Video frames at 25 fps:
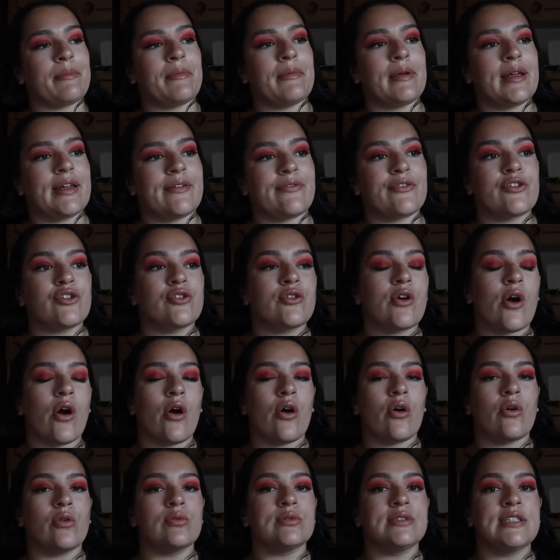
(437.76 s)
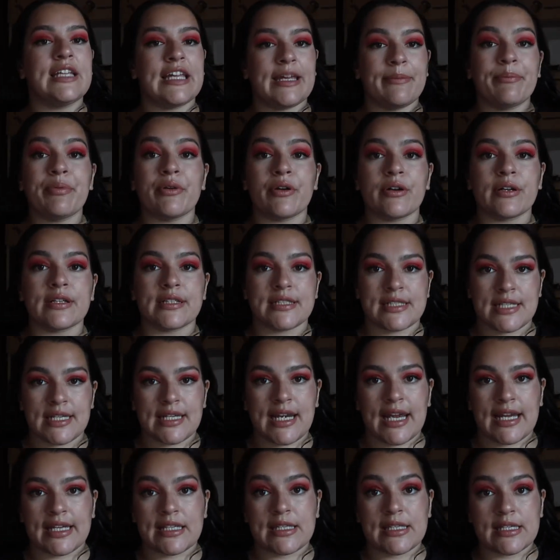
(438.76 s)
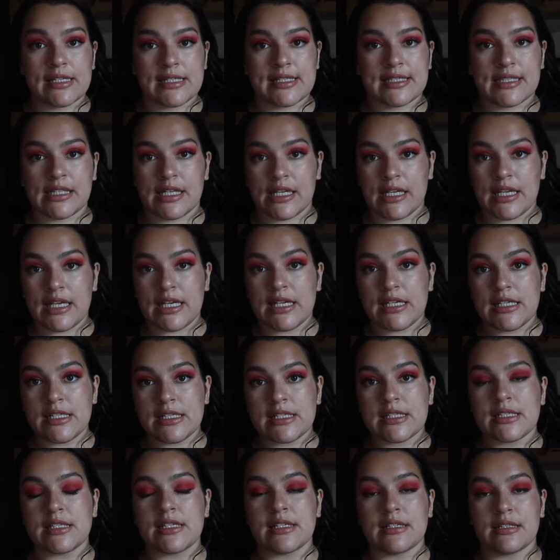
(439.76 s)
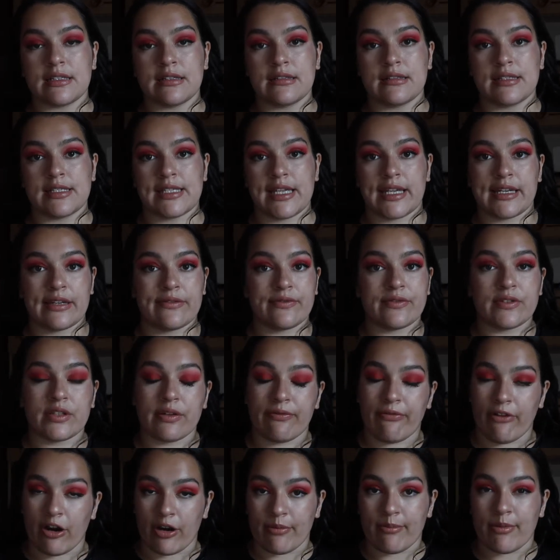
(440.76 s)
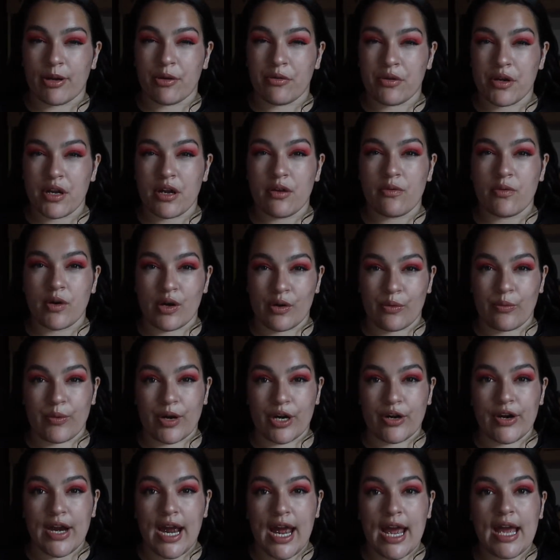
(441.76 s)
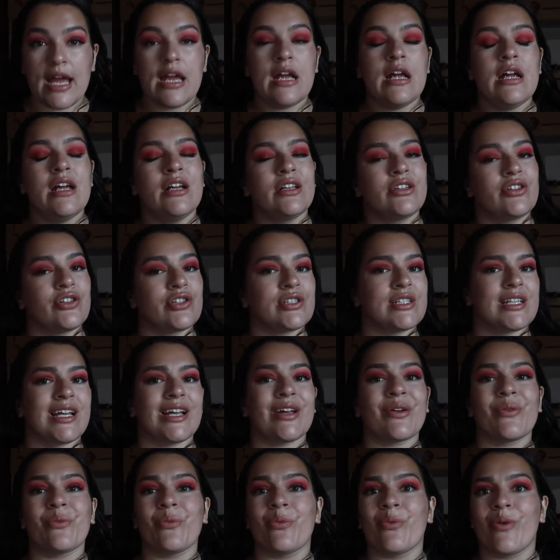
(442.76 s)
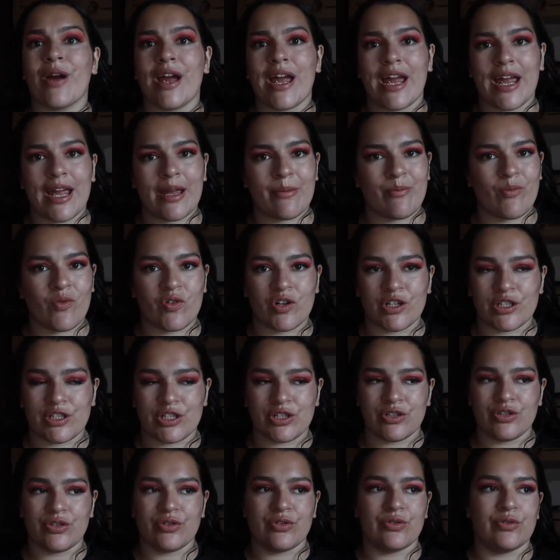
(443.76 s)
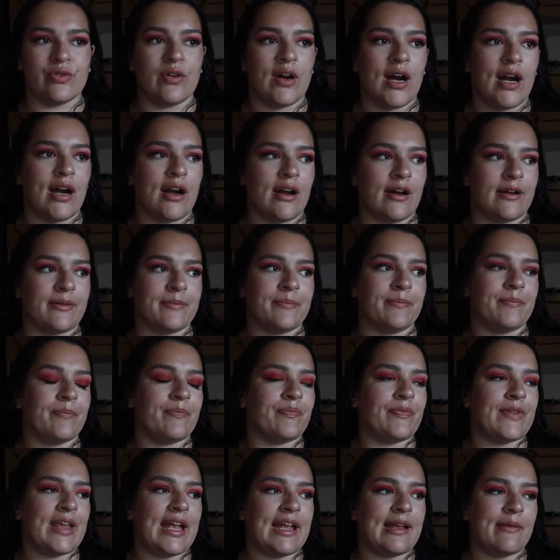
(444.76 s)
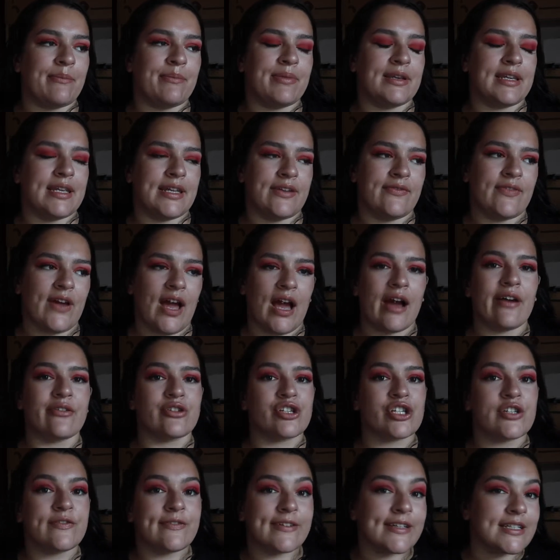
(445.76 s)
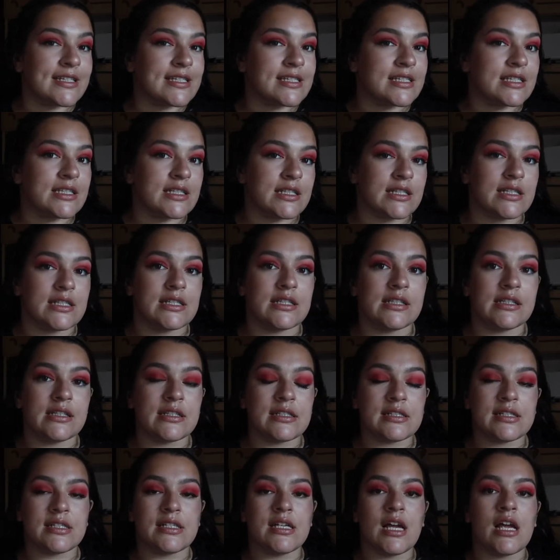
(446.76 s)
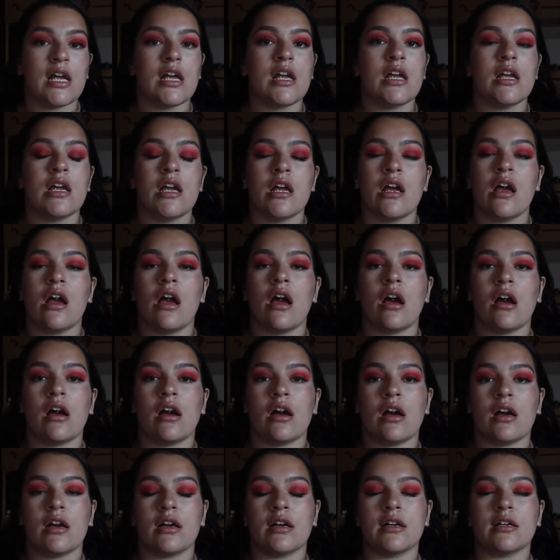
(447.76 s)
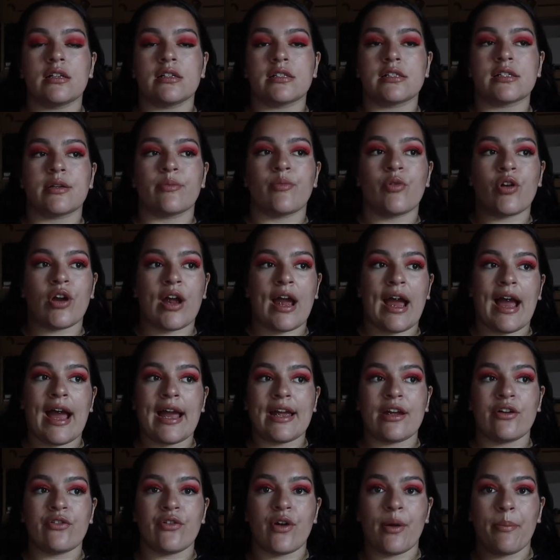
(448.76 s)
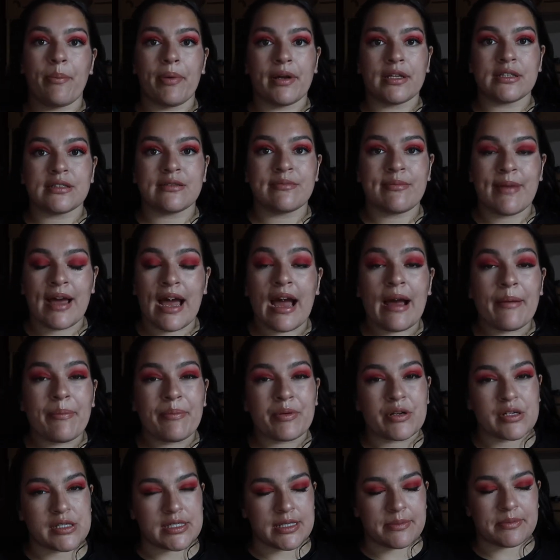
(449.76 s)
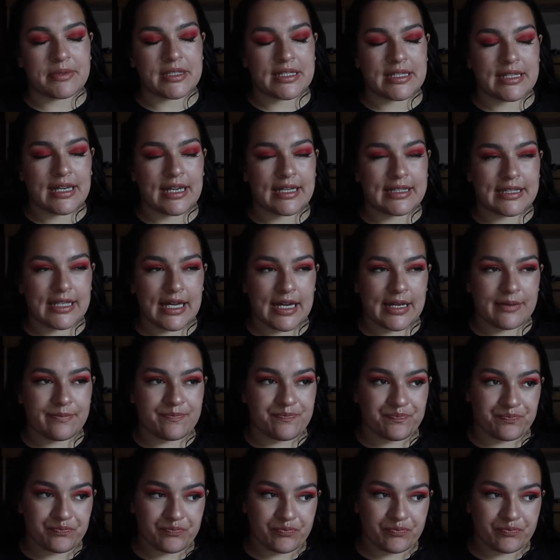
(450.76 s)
If you go deeper into like the cities instead of the farm area where we're at, there's like way more to do. I believe Auschwitz is somewhere higher up on the map or something like that.